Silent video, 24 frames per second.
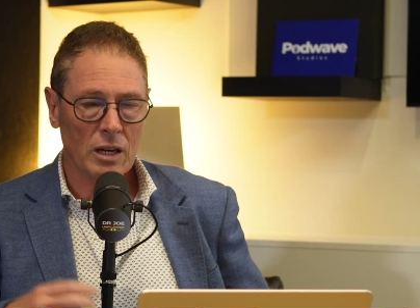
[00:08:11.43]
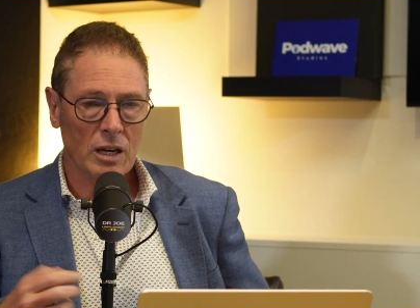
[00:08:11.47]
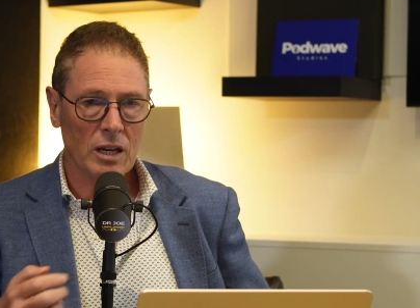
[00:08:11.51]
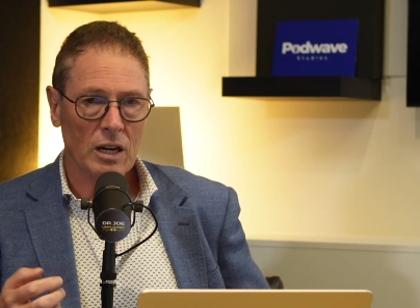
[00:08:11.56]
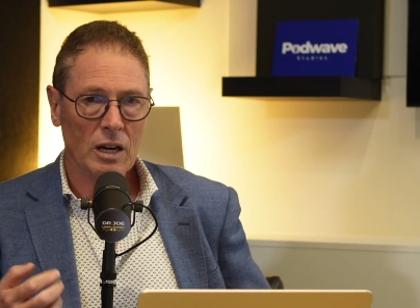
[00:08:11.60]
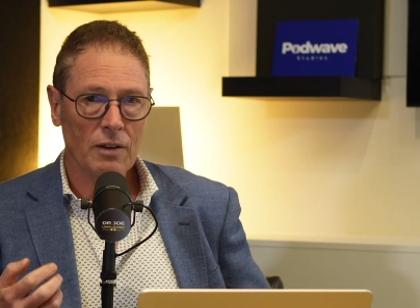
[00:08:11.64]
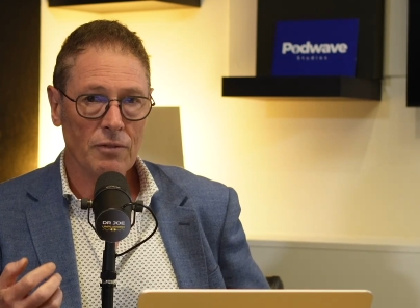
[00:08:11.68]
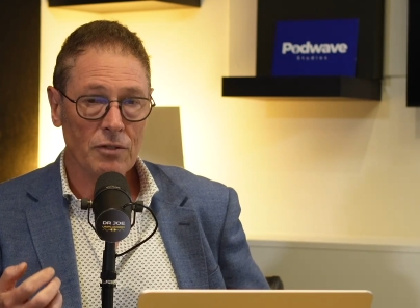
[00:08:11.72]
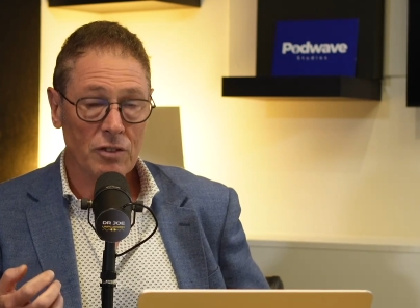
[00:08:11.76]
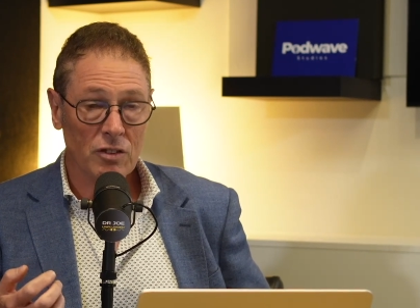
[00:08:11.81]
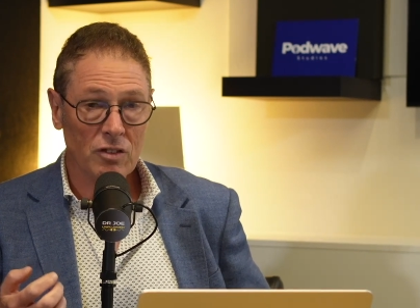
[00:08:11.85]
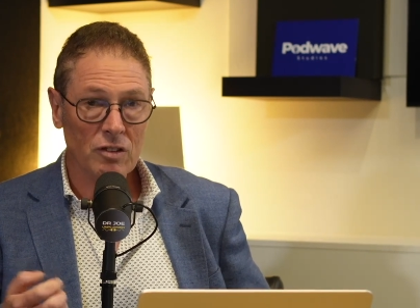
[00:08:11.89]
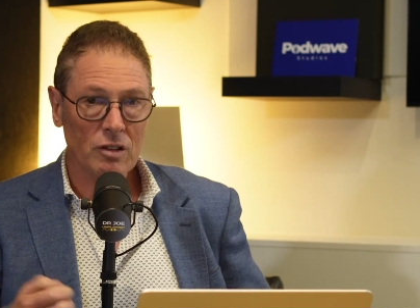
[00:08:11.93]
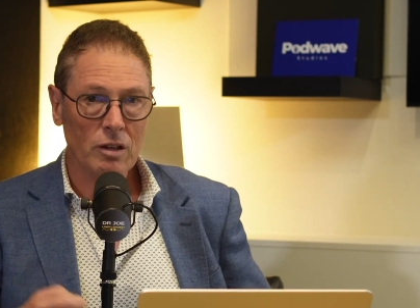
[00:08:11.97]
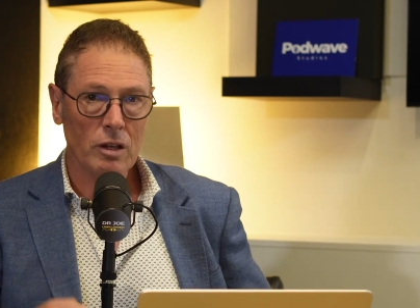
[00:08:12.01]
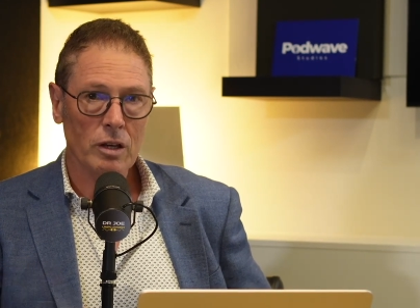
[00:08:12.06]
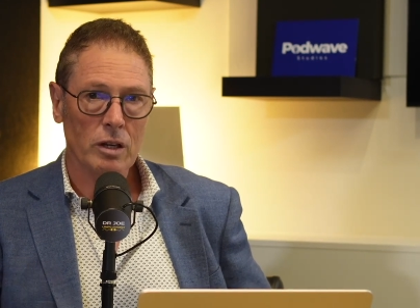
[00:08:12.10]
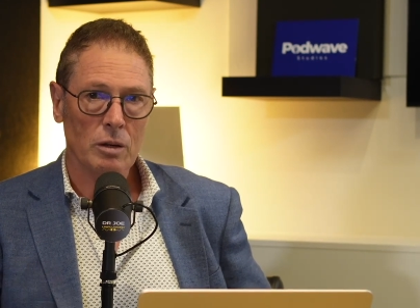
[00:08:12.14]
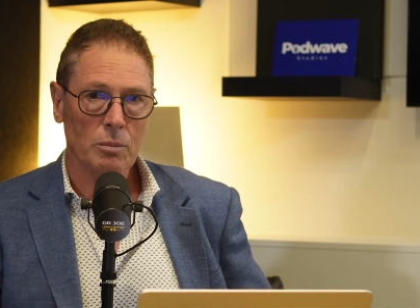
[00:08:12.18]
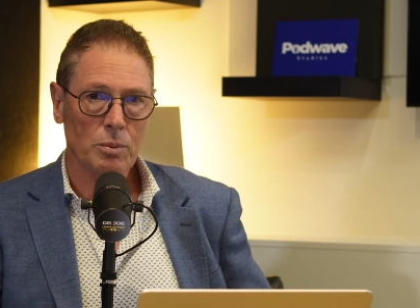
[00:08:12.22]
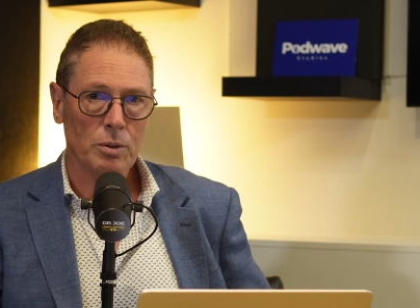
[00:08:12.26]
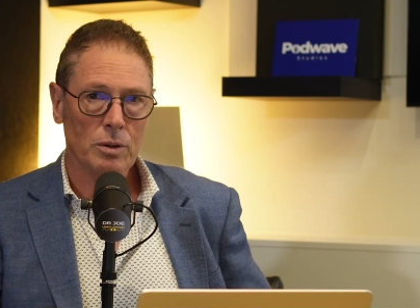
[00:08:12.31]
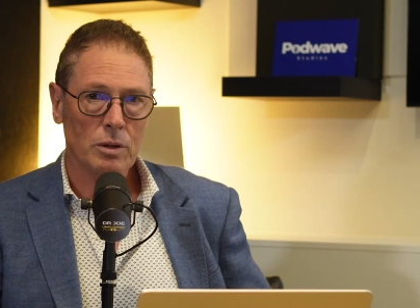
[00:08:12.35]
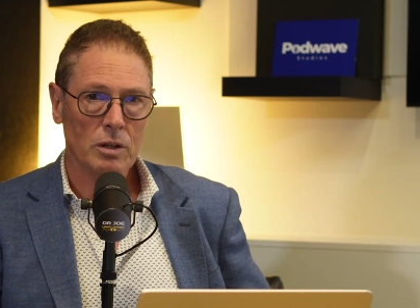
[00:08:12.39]
enough
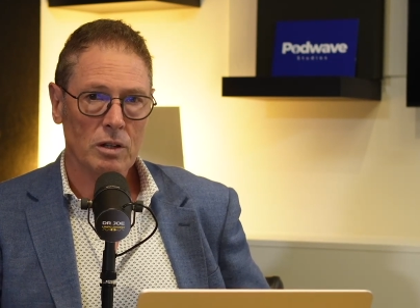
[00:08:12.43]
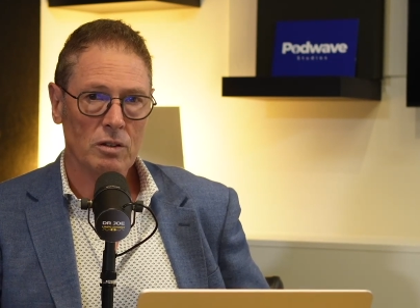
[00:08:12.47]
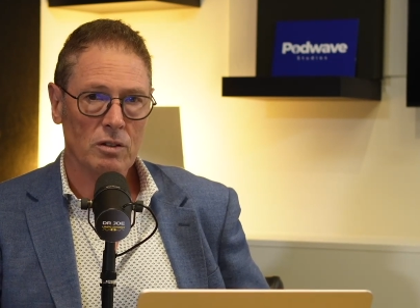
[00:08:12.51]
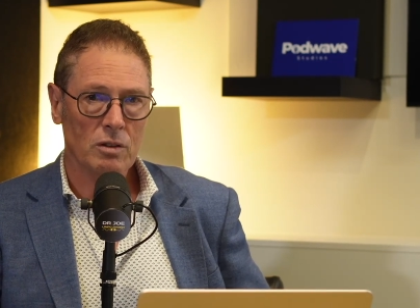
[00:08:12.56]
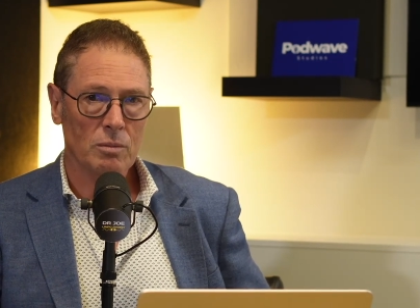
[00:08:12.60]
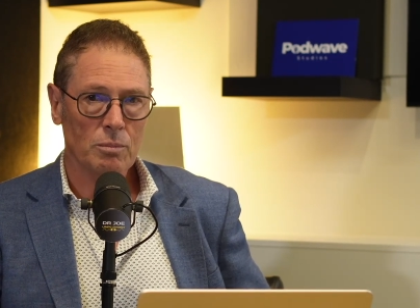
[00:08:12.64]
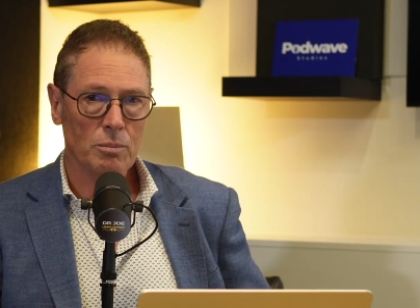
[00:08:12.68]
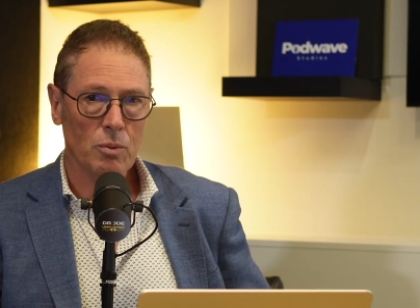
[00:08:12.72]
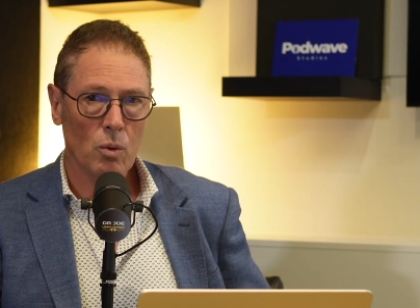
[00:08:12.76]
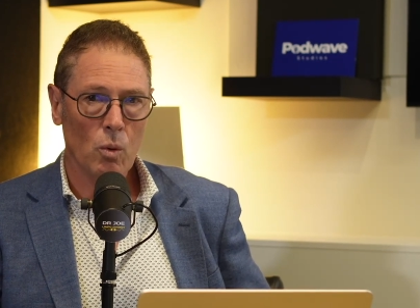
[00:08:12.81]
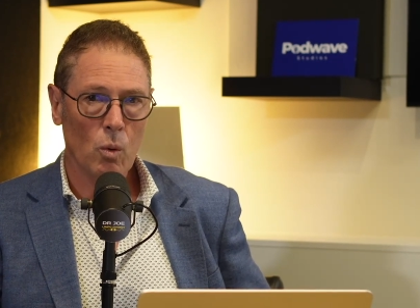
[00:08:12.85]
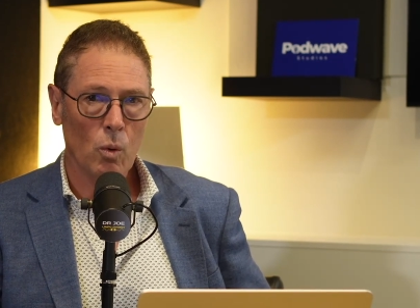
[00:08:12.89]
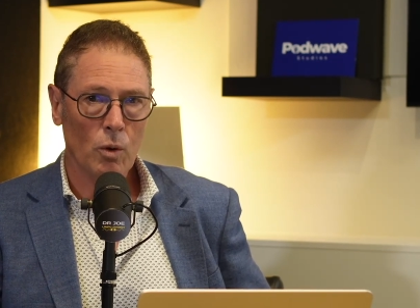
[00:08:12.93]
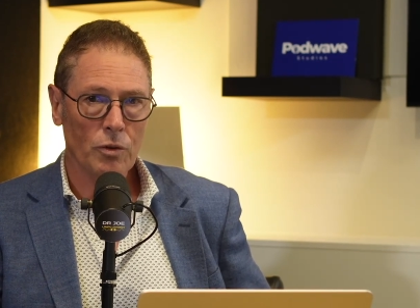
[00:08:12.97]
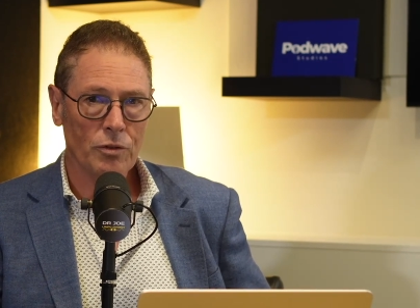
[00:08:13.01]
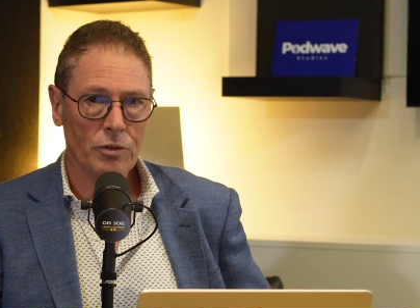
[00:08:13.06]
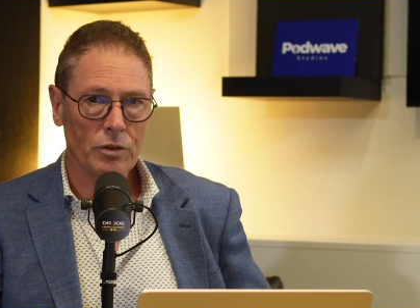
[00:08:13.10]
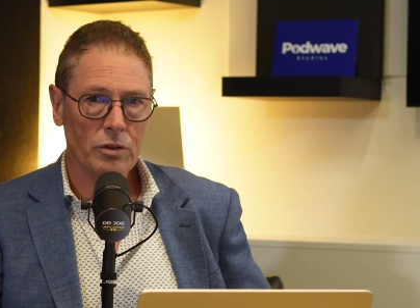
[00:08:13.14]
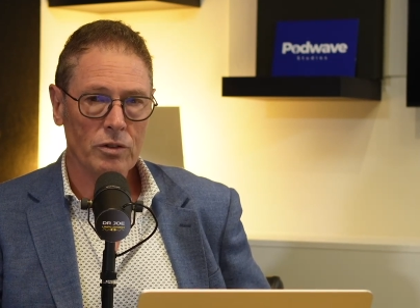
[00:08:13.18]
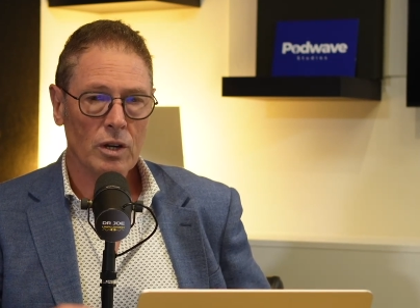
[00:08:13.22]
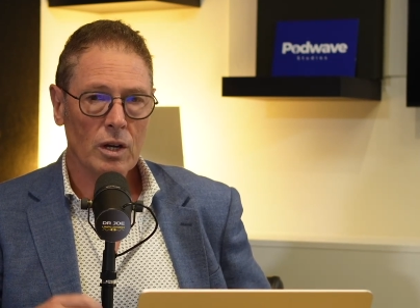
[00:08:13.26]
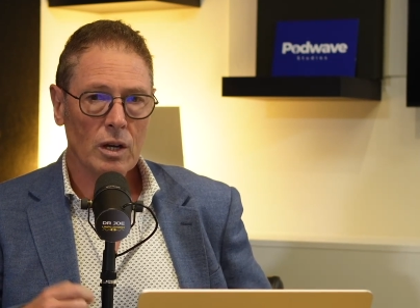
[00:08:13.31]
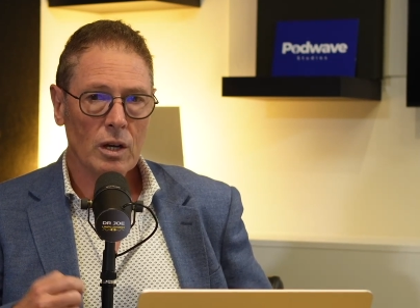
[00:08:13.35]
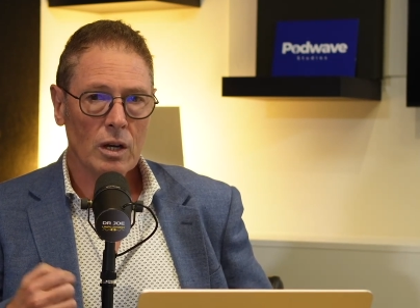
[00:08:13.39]
sleep is important.